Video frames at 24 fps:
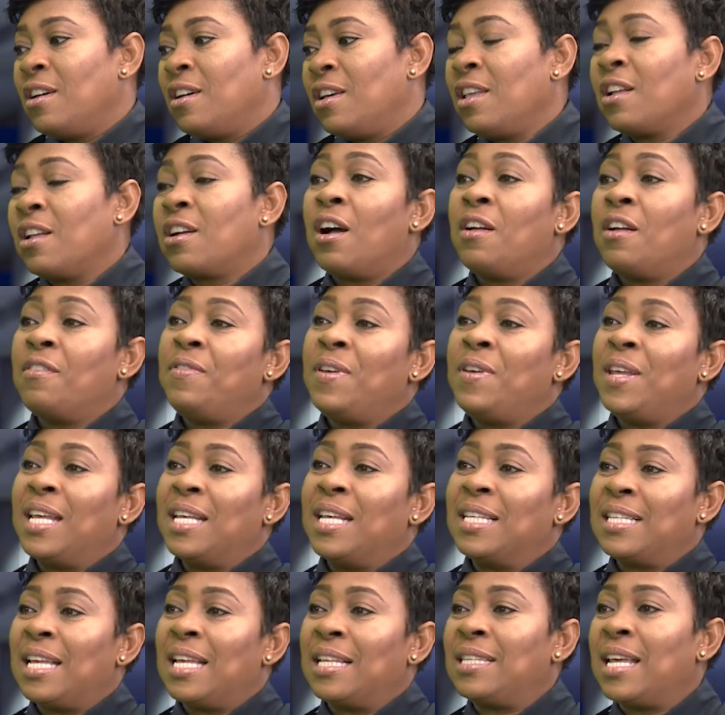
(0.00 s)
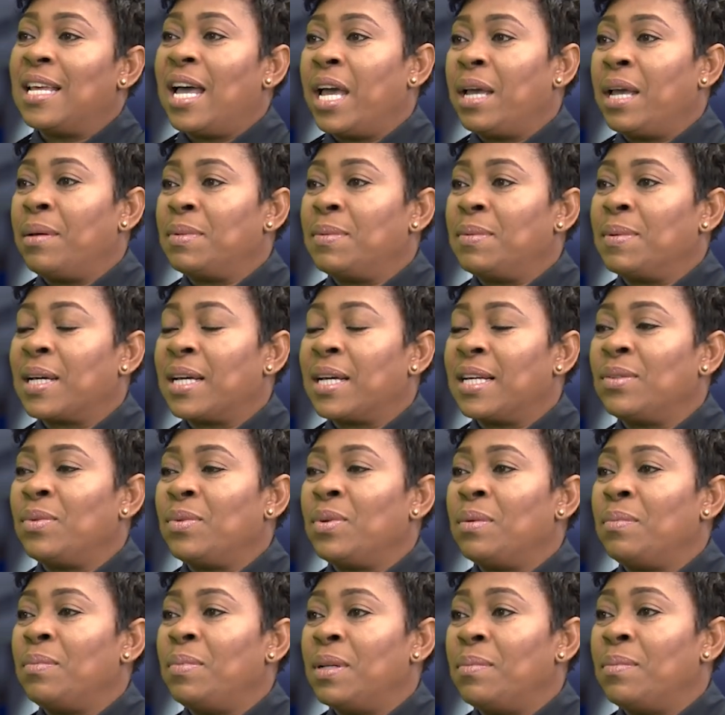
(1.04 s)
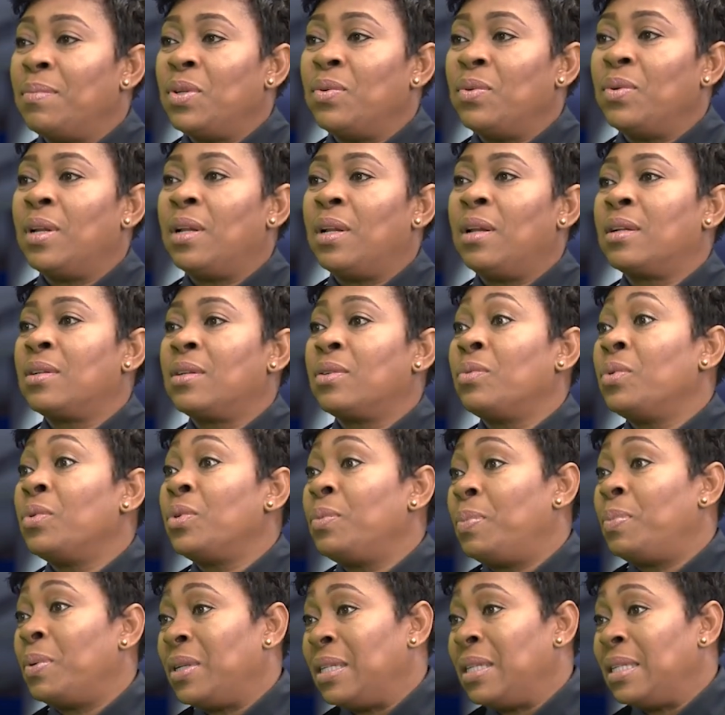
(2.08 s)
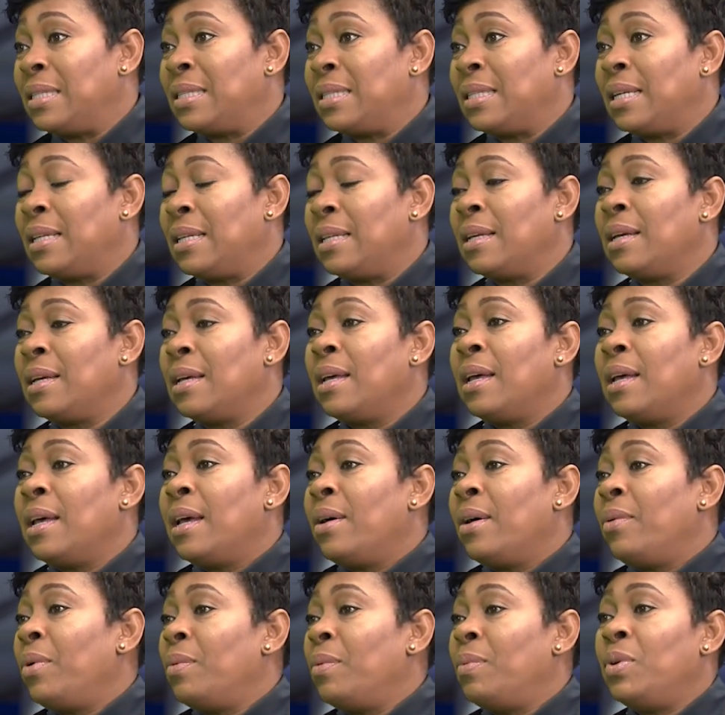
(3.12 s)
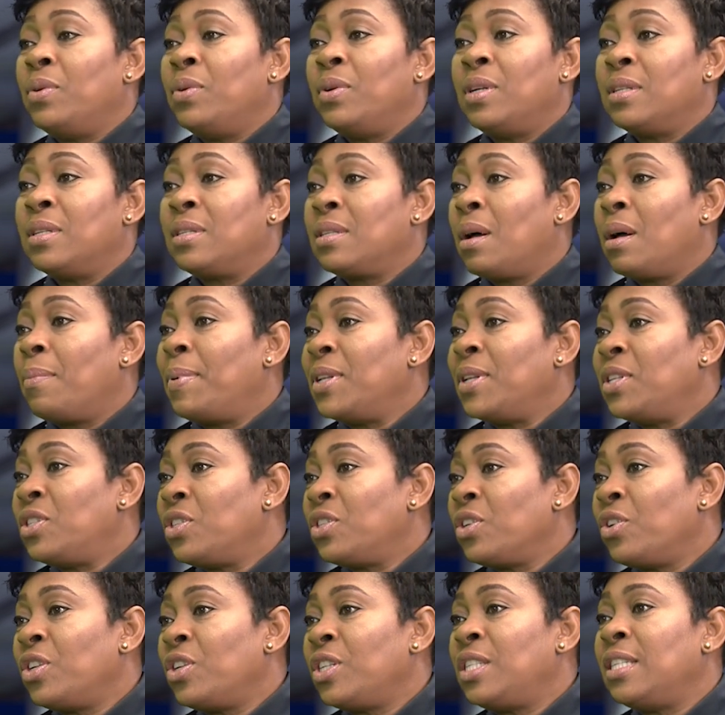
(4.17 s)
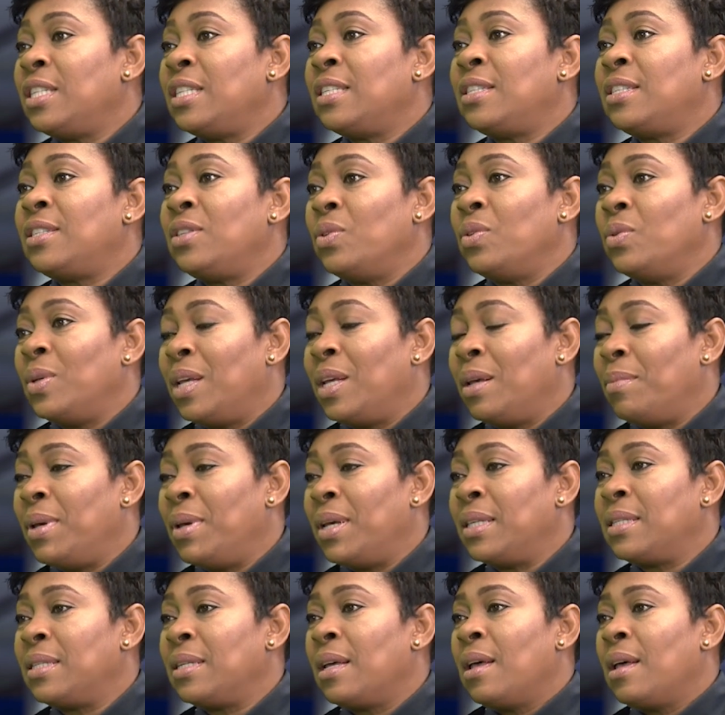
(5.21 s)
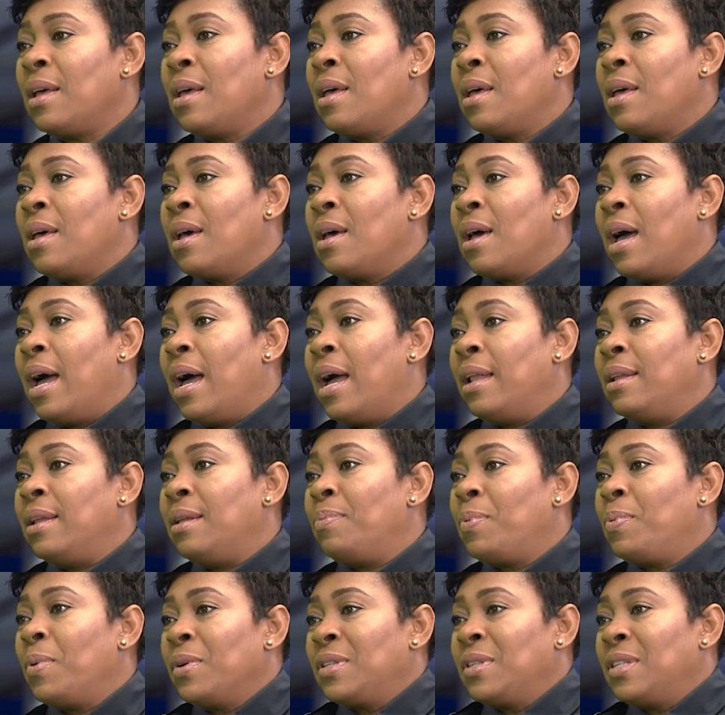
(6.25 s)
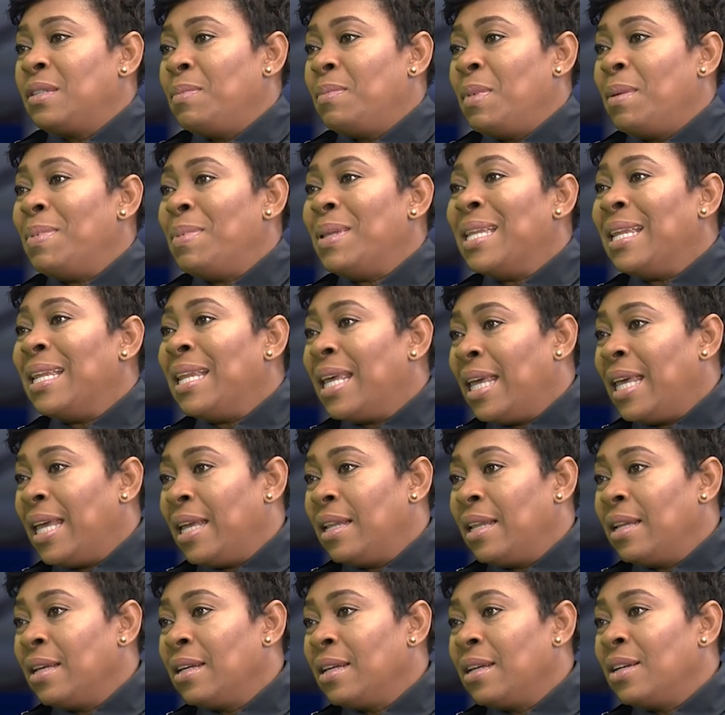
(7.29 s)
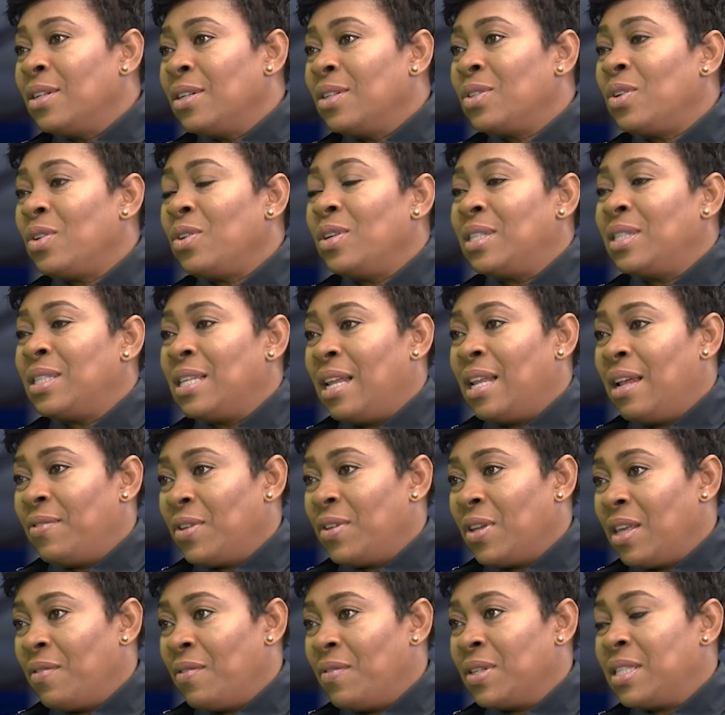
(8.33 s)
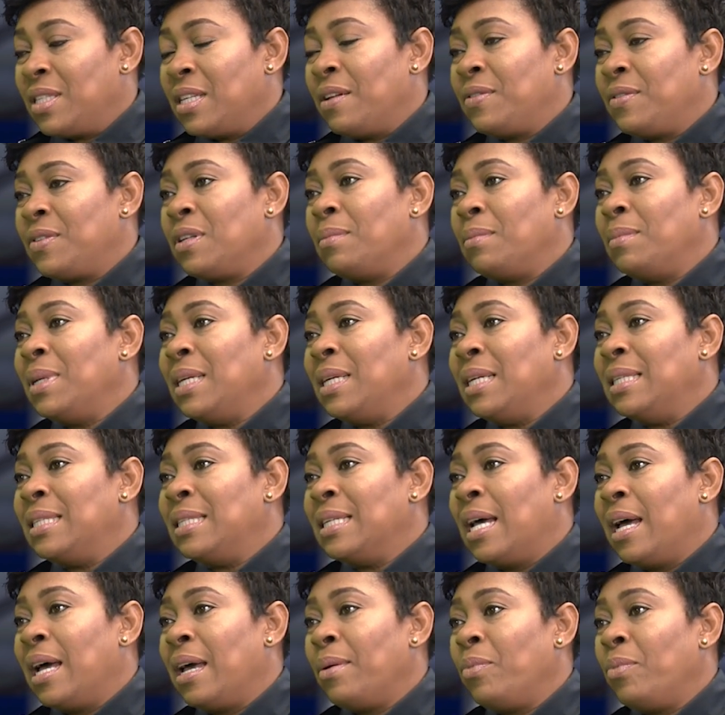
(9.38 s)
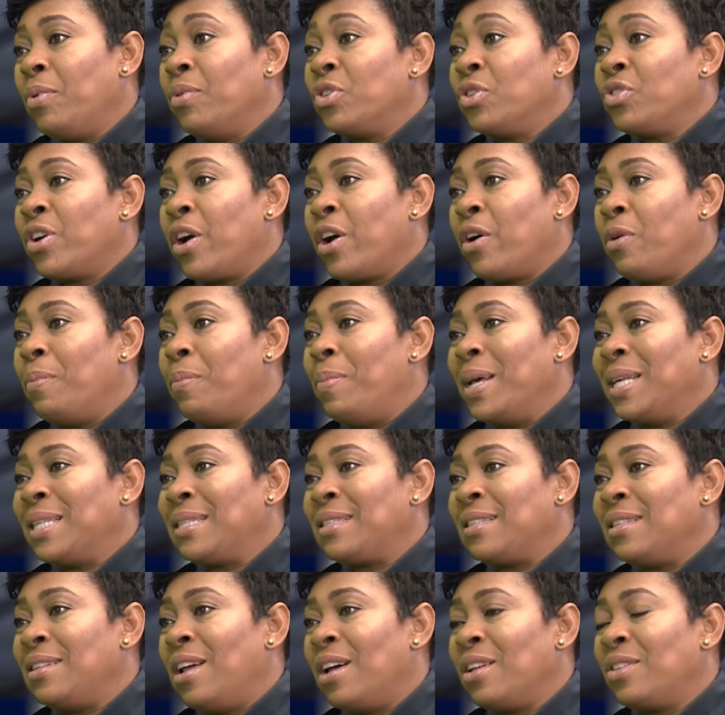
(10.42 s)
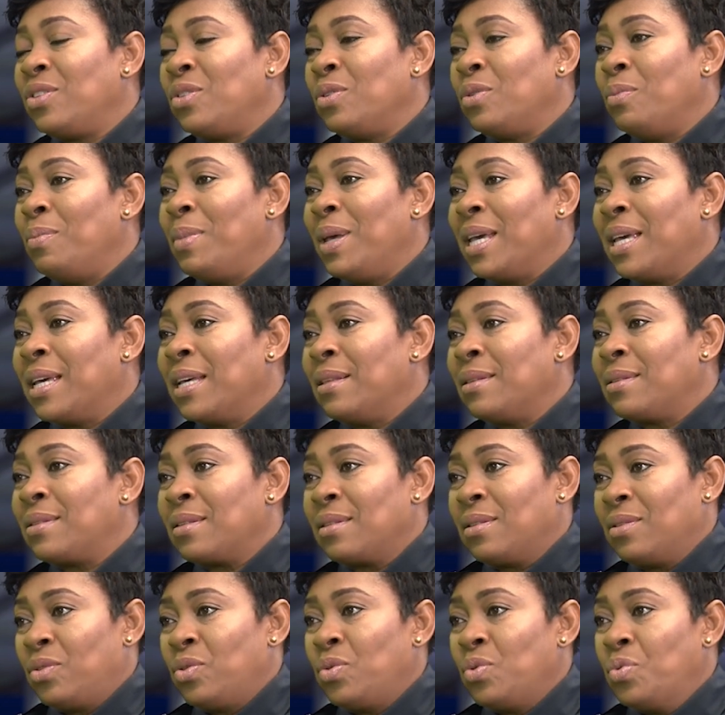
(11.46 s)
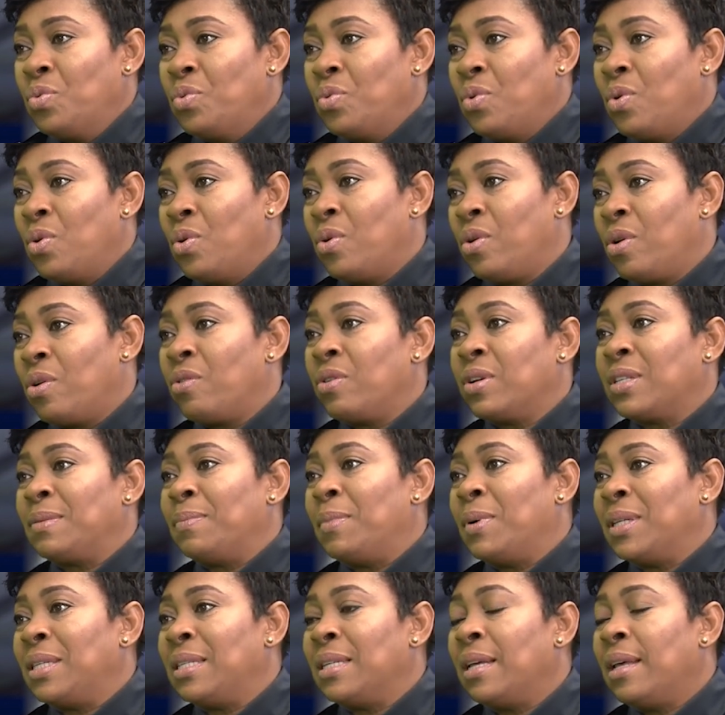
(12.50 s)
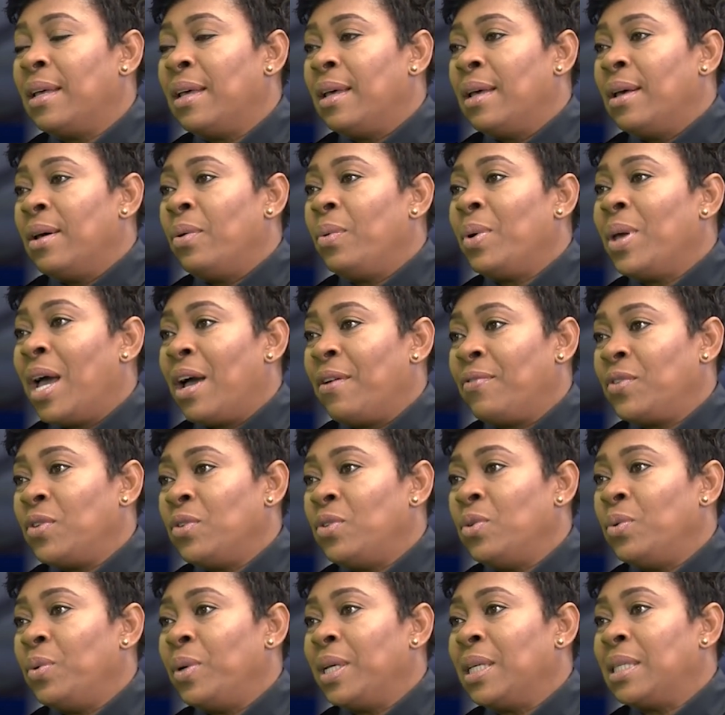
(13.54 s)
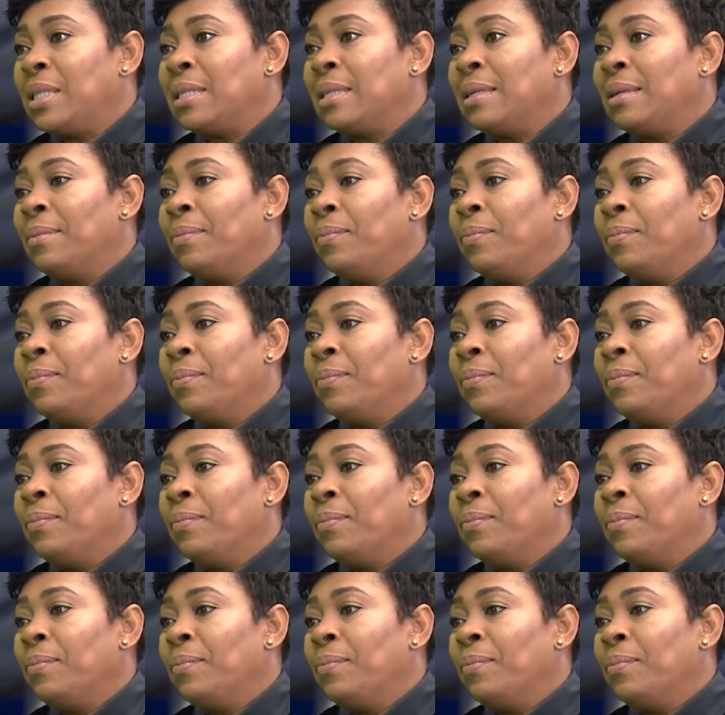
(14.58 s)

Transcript: inconvenience at times, because we'll be doing a lot of road policing. We'll be doing the stop and searches, you name it. And the purses may be delayed, so you still have to give yourself some lead time. We will try our best not to make it too onerous, but we have to do it.